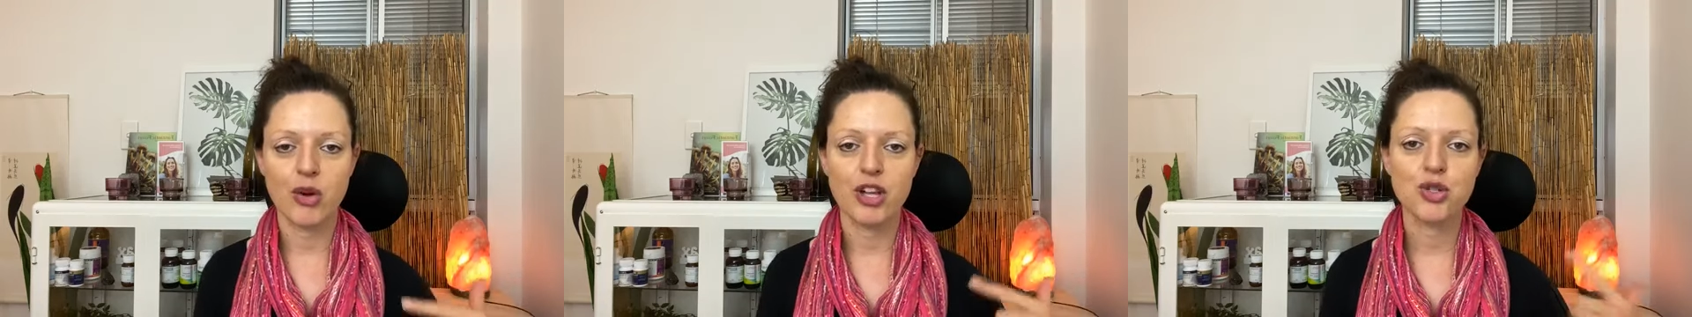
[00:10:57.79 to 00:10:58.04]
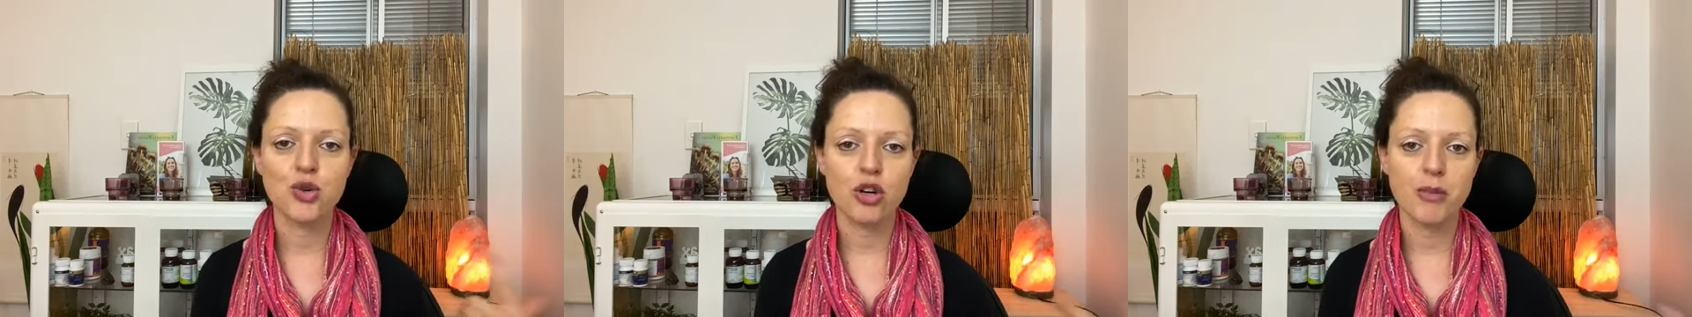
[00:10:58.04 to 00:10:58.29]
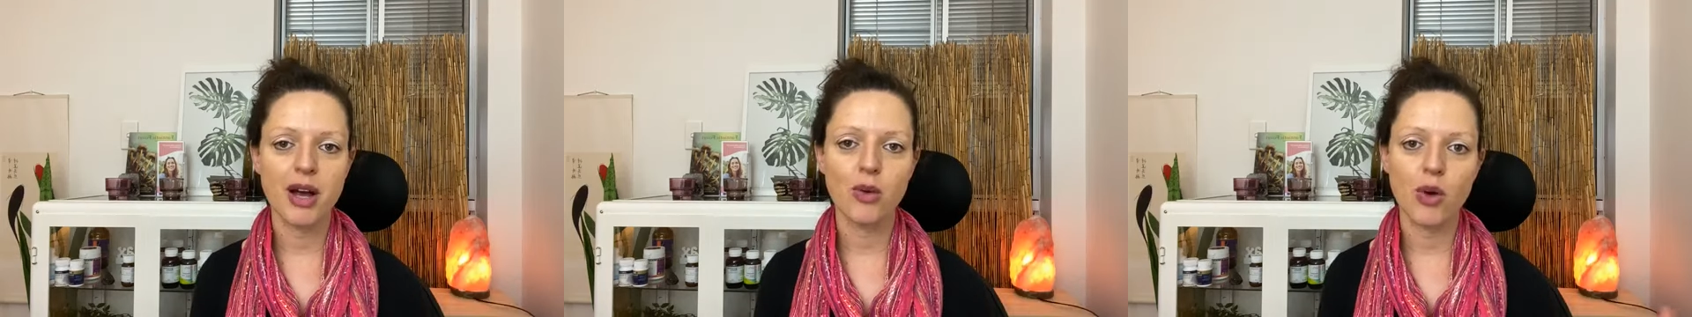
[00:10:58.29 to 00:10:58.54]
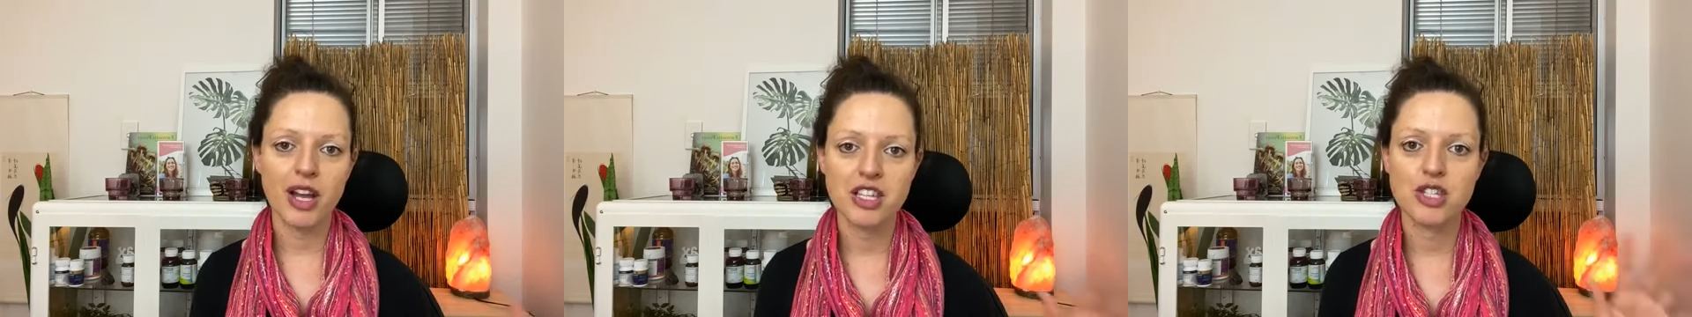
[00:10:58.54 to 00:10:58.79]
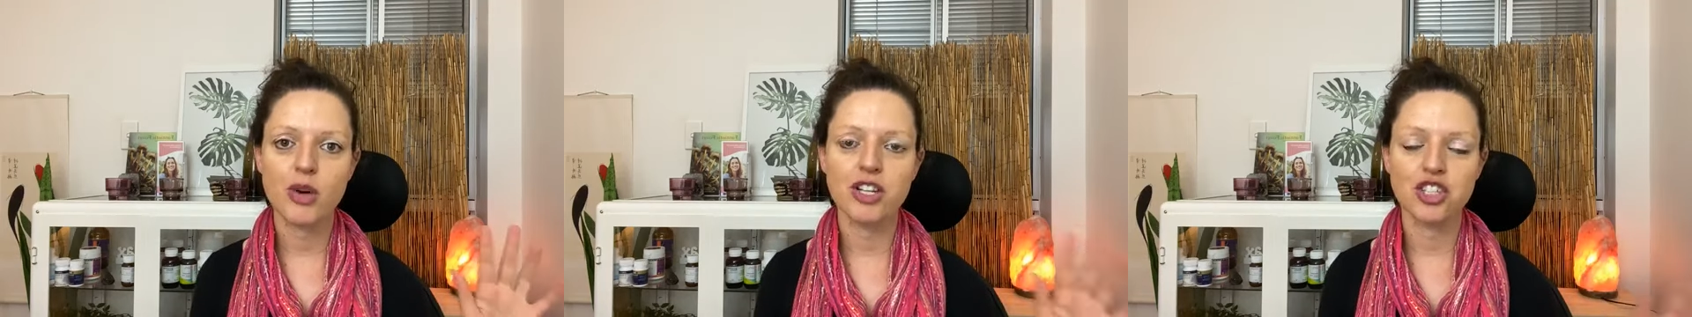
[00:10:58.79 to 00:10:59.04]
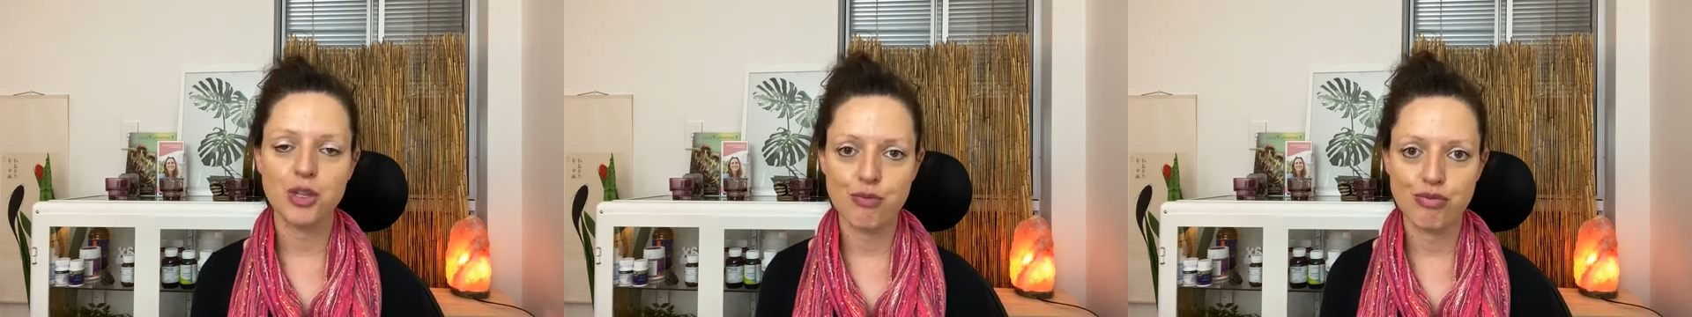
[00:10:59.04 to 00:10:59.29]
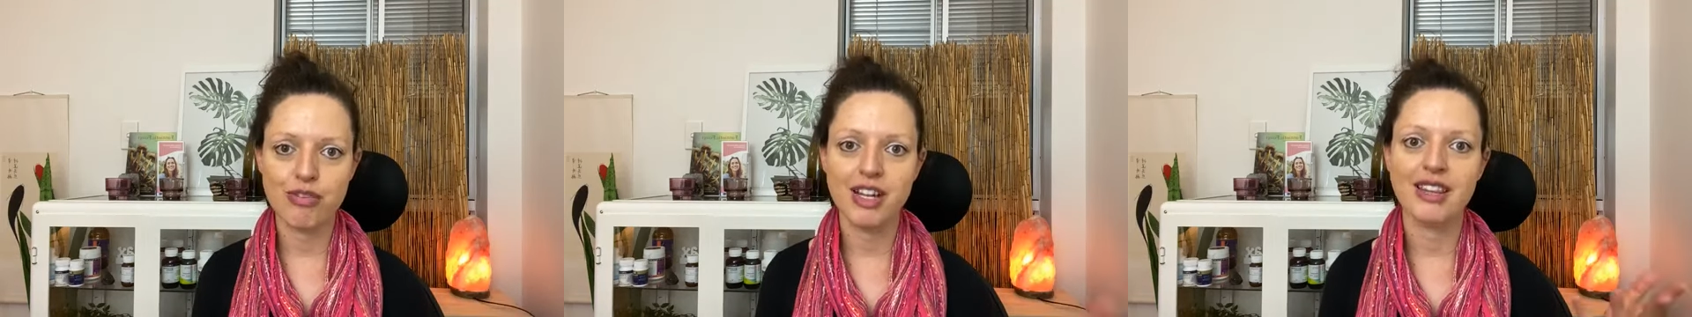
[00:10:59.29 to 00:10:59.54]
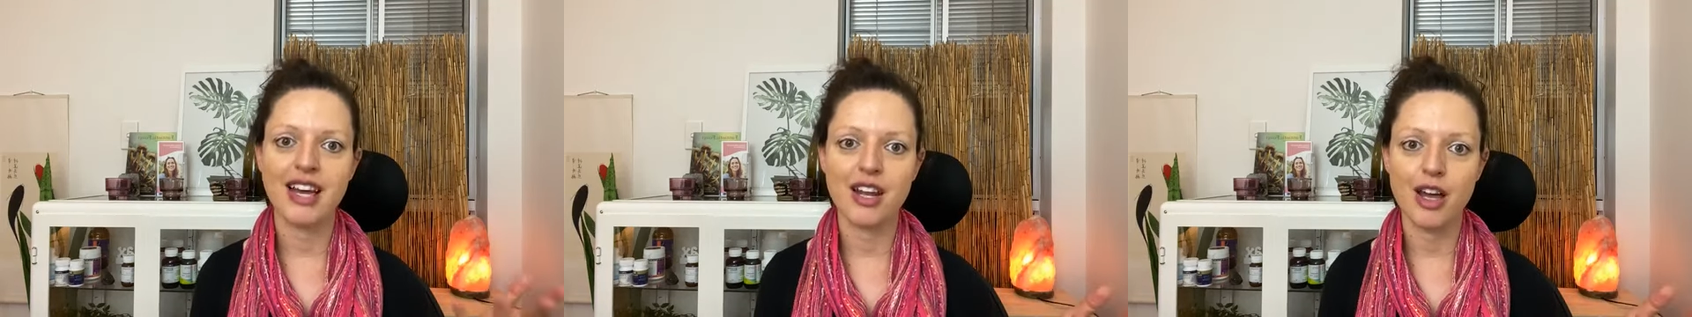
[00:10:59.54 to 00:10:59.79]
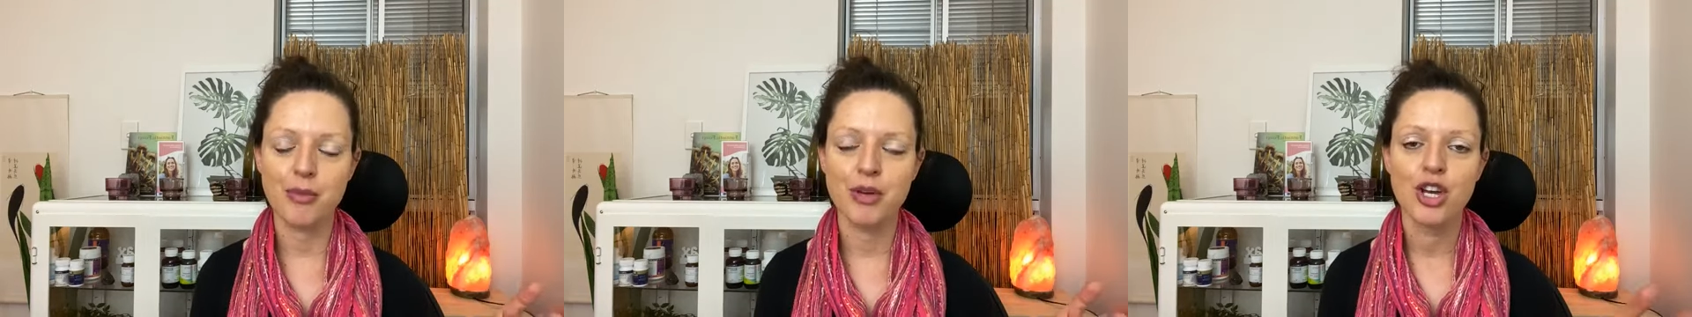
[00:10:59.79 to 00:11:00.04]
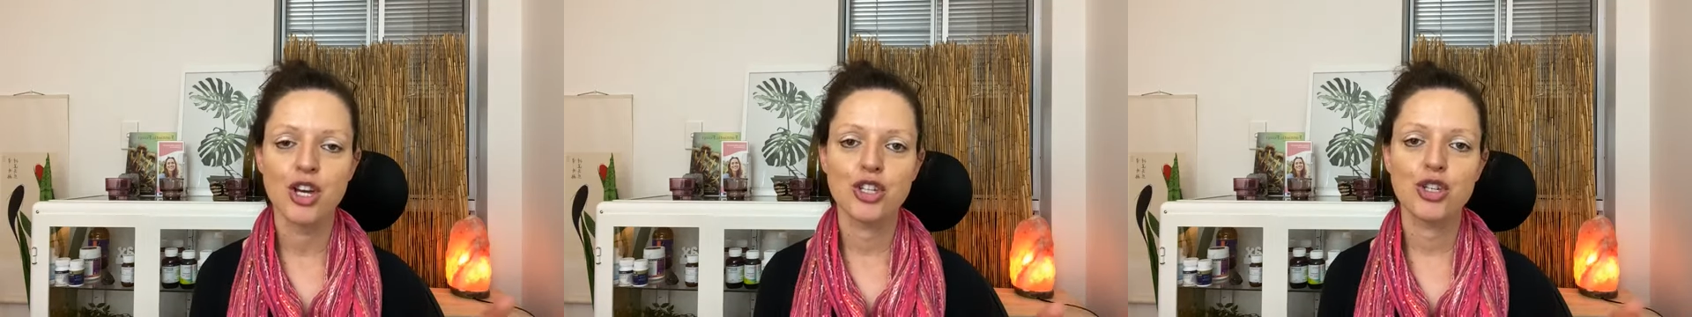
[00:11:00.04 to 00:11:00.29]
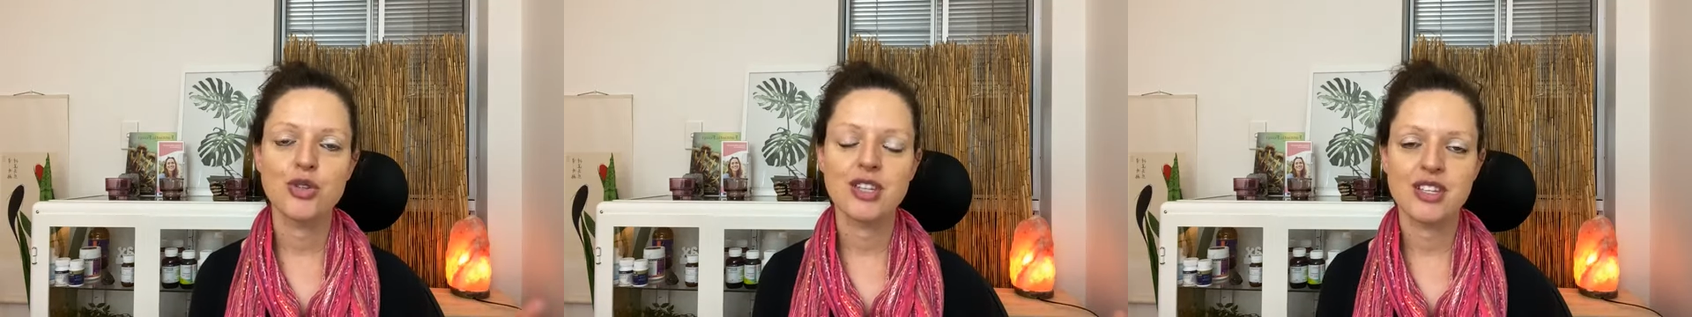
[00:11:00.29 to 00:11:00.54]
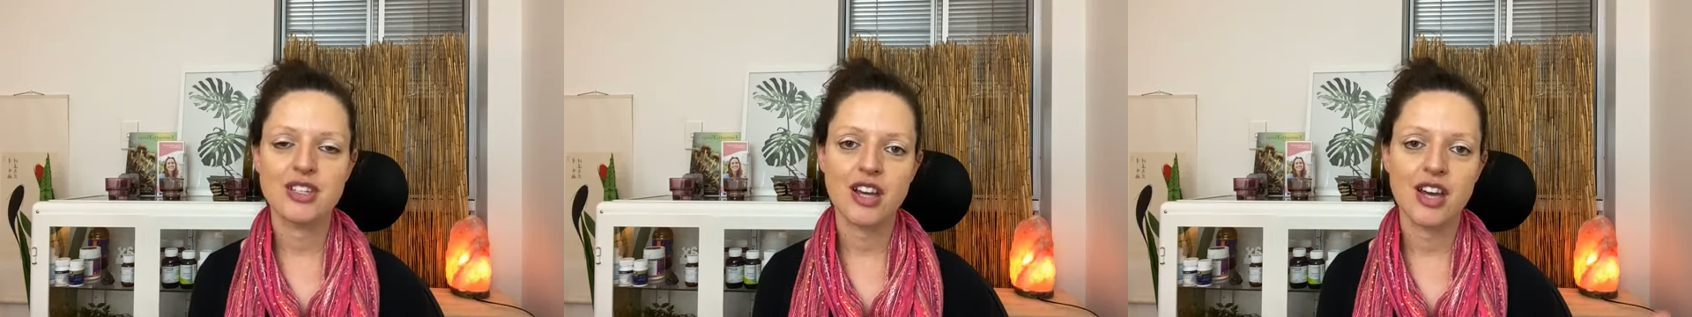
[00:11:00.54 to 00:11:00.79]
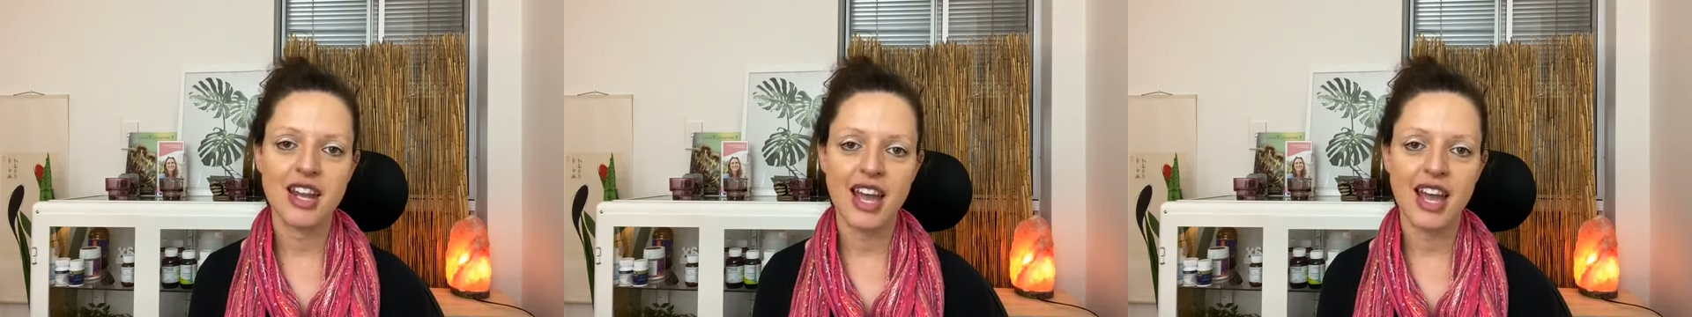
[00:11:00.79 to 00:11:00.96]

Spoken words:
I talk about ways to actually bring that up using certain